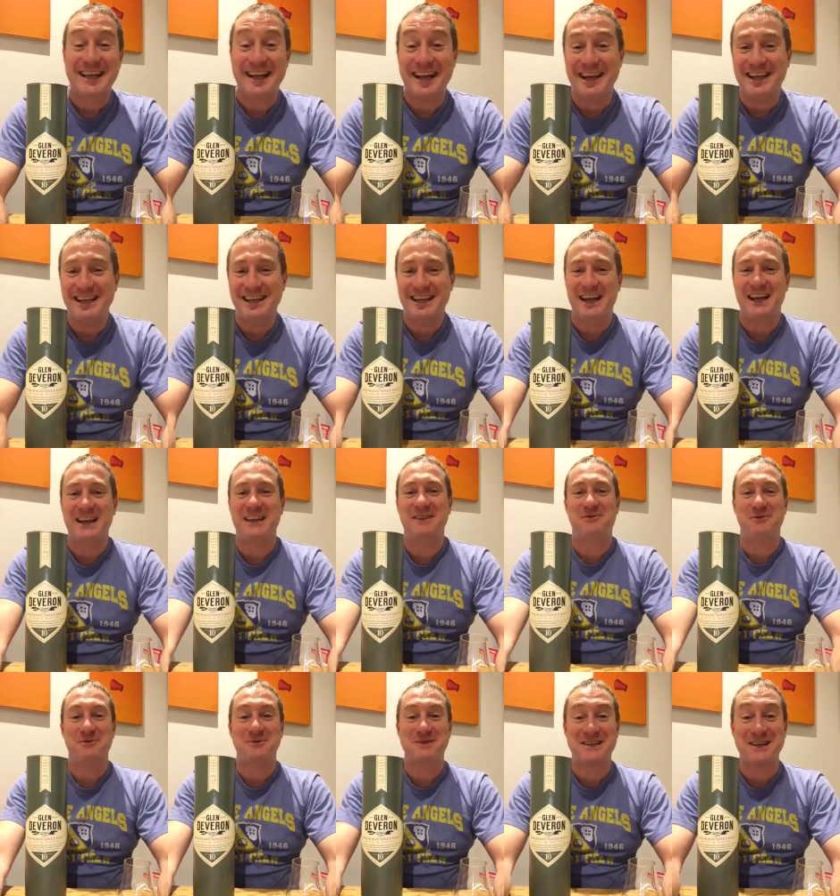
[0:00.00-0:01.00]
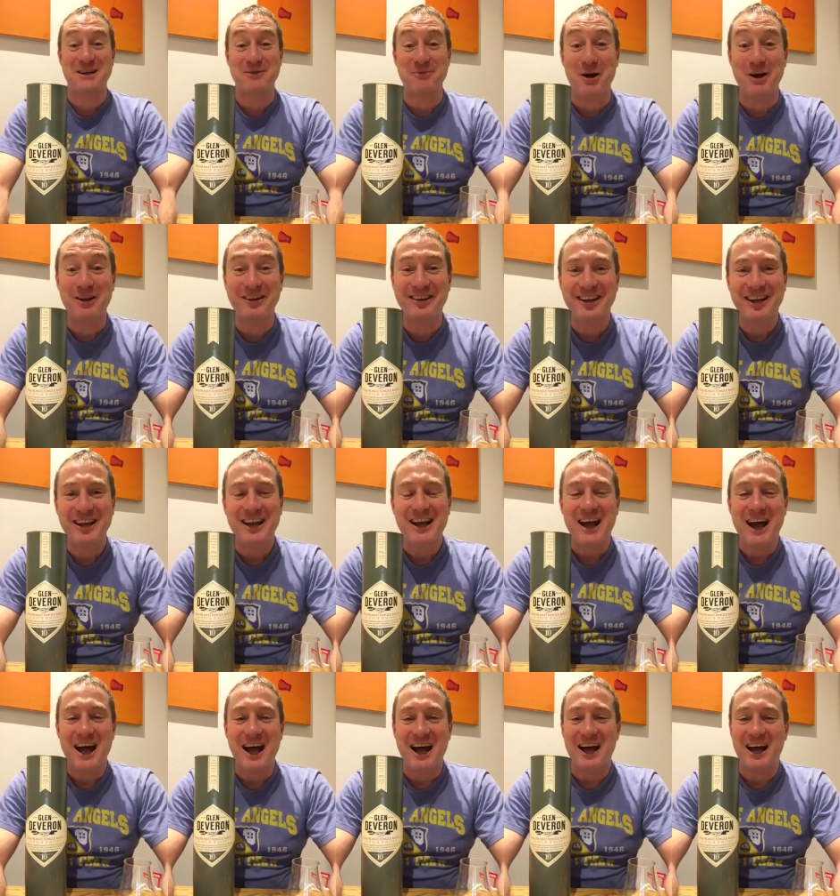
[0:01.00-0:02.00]
G'day, Andy from Single Malt.
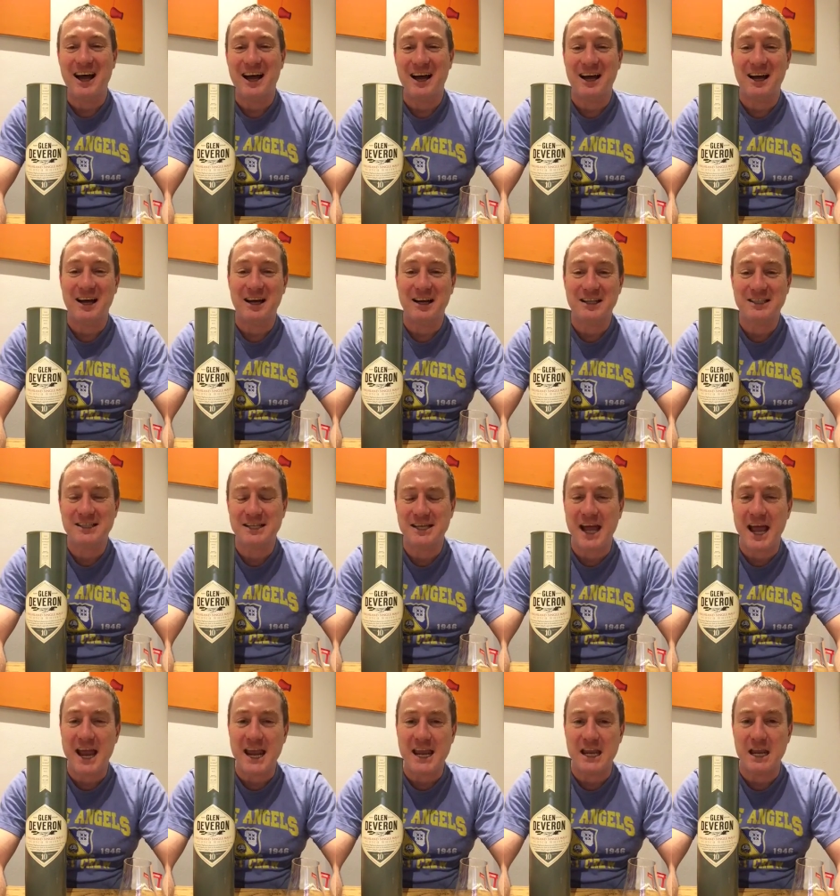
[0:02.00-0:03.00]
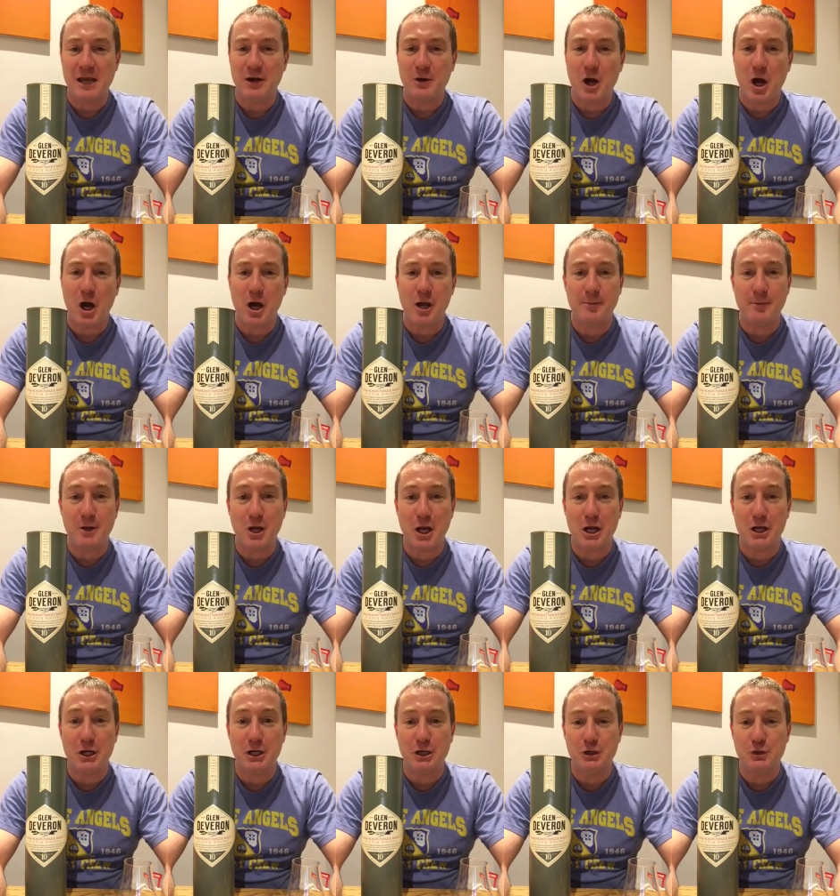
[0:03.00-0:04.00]
Today I'm
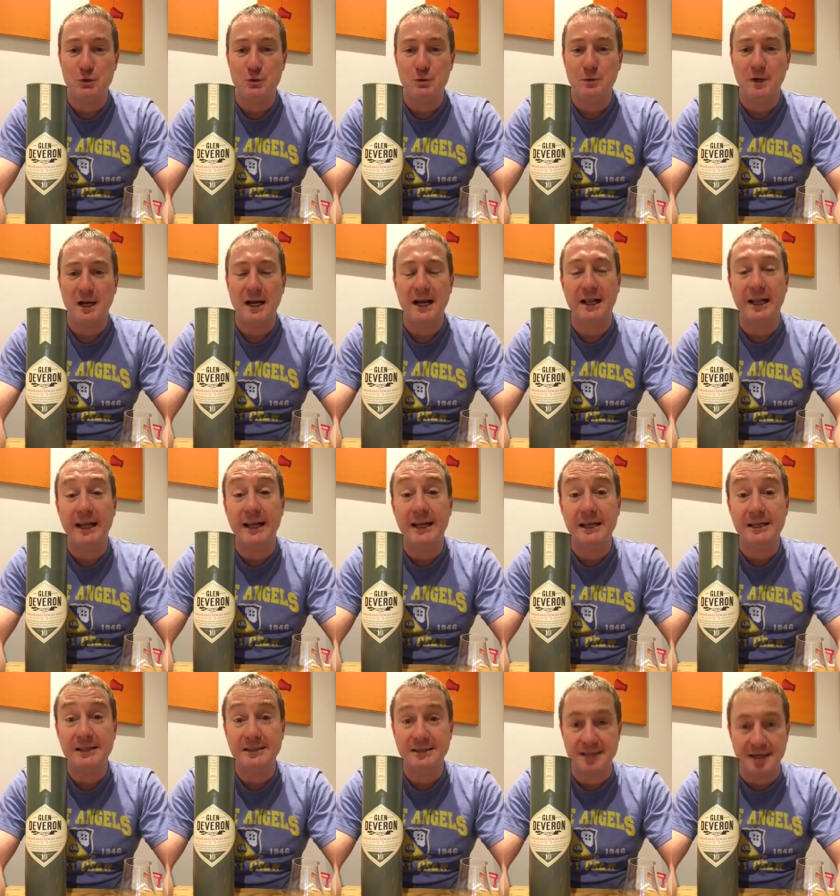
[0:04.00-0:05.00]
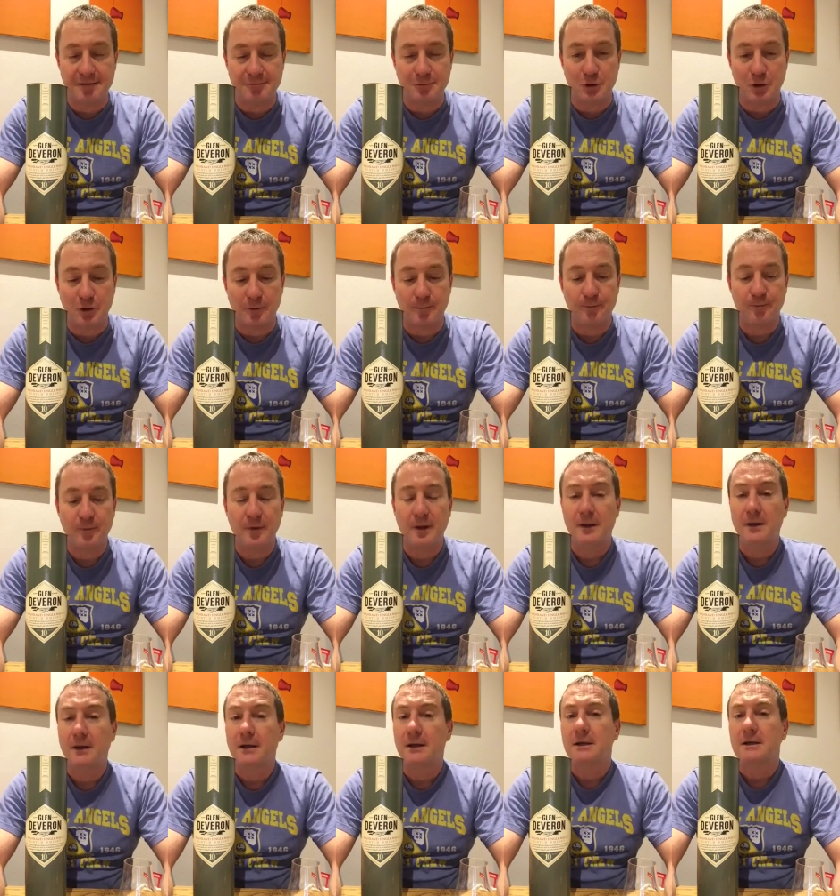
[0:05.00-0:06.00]
going to do Glendeveron.
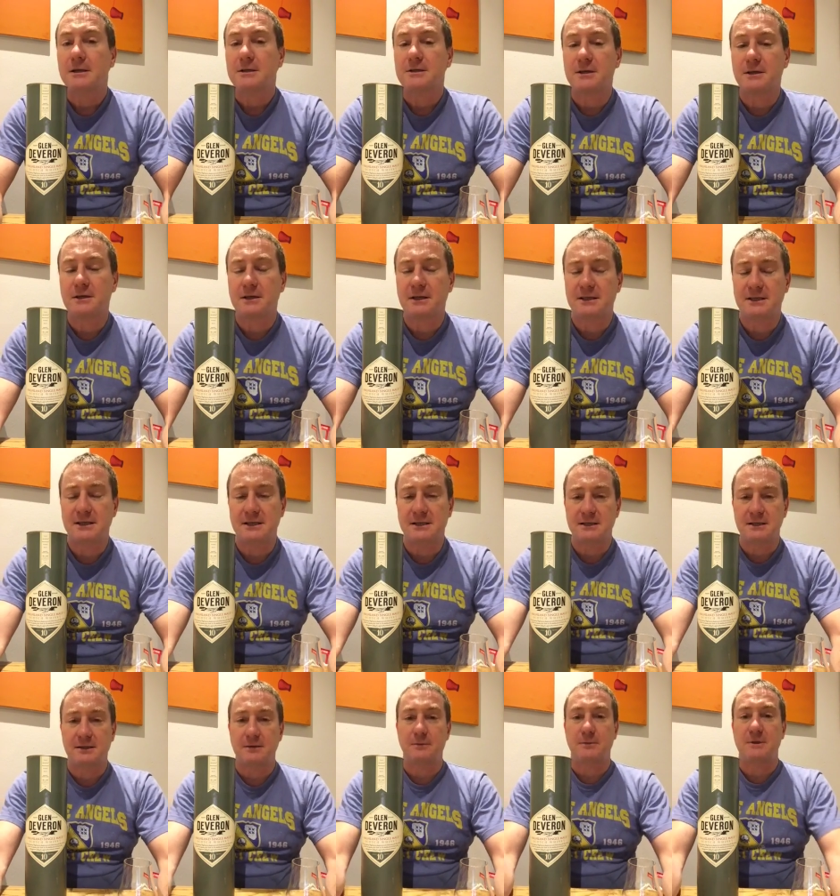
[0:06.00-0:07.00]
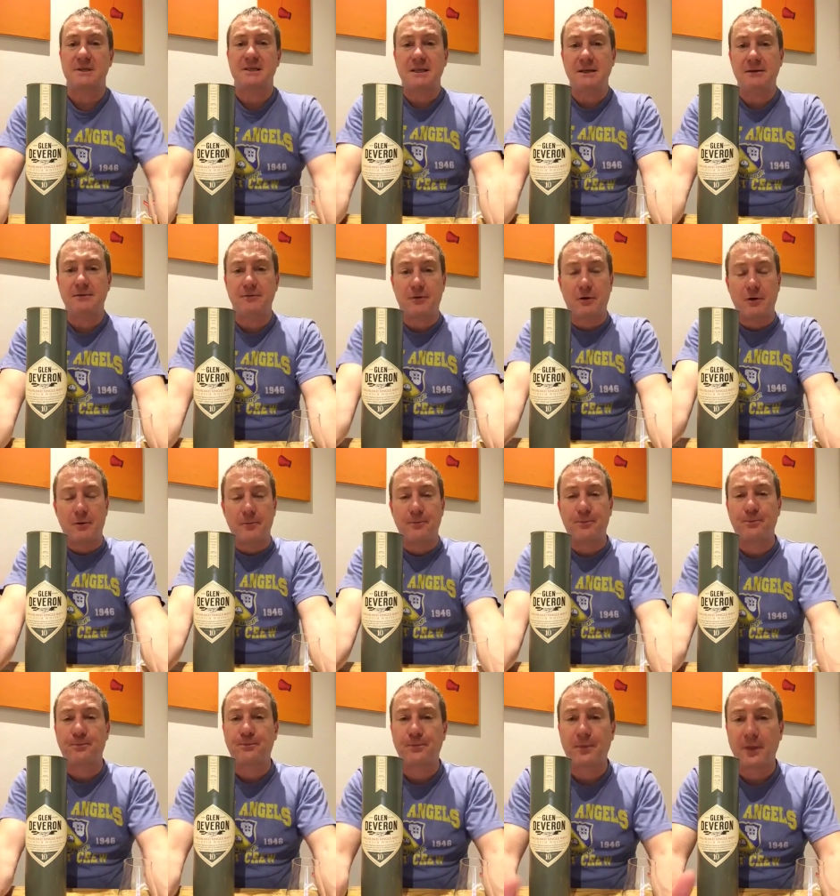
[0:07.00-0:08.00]
So this is a whiskey
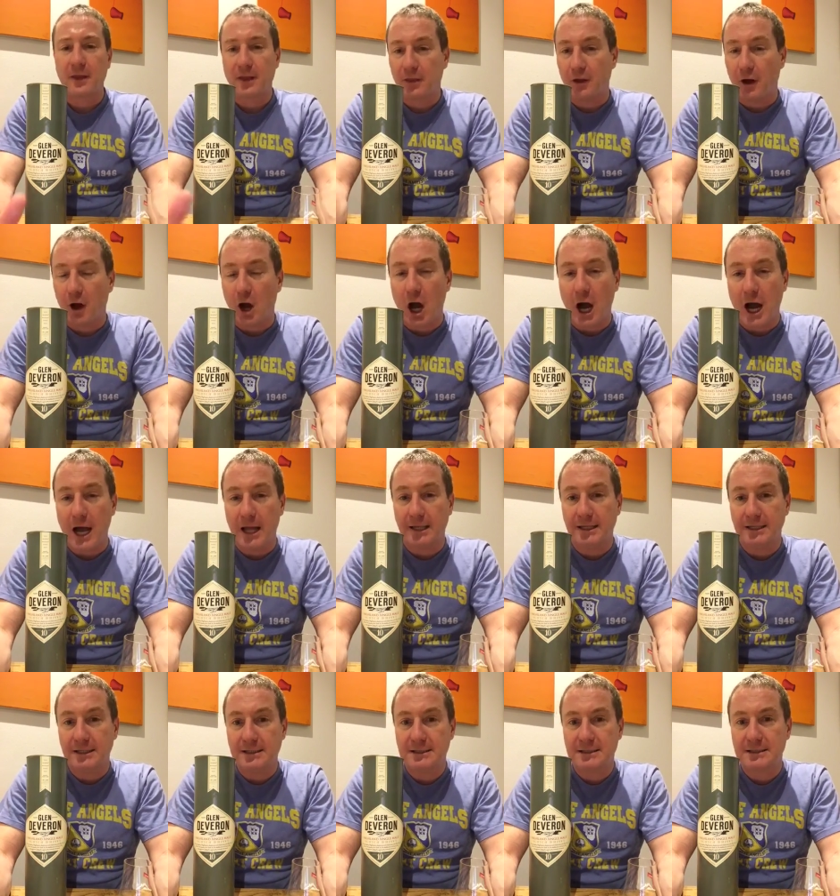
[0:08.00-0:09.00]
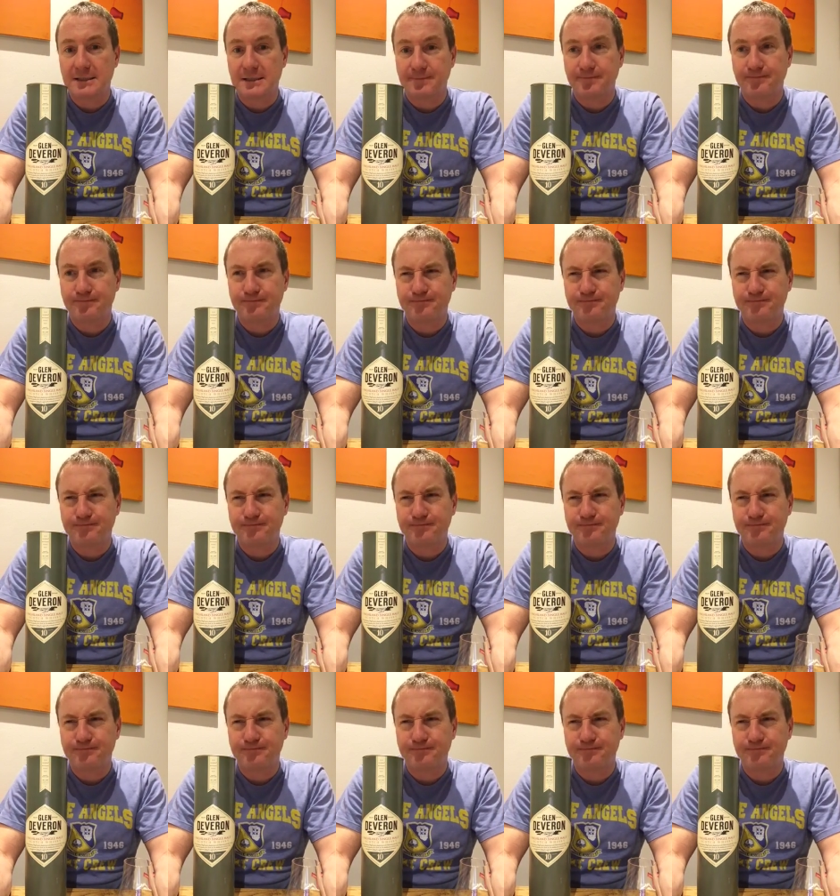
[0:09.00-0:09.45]
from the Highlands,